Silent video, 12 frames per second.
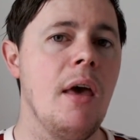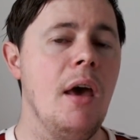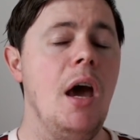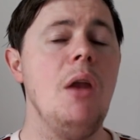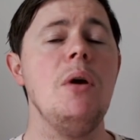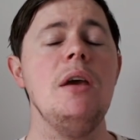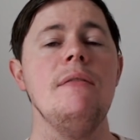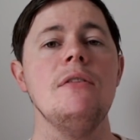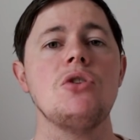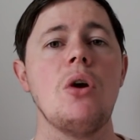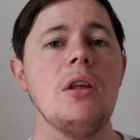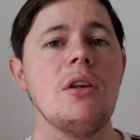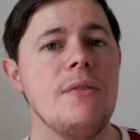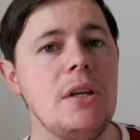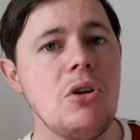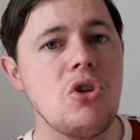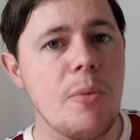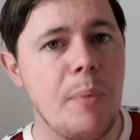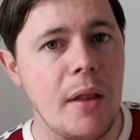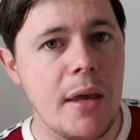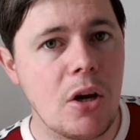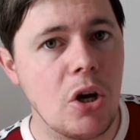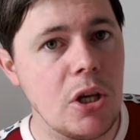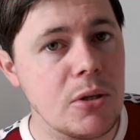Anyway, if you enjoyed this video, drop a
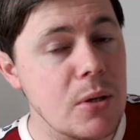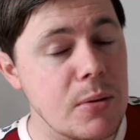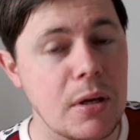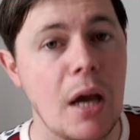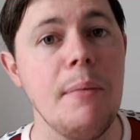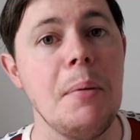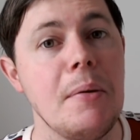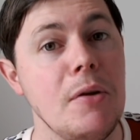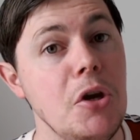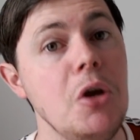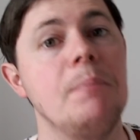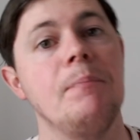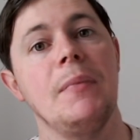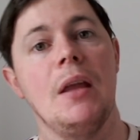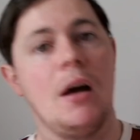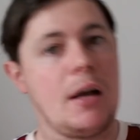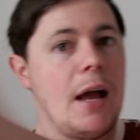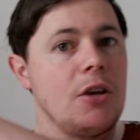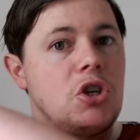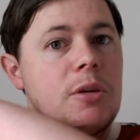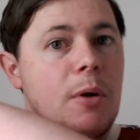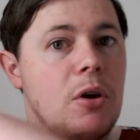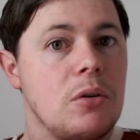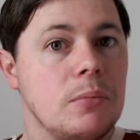like on it, subscribe if you're new. I'll catch you tomorrow.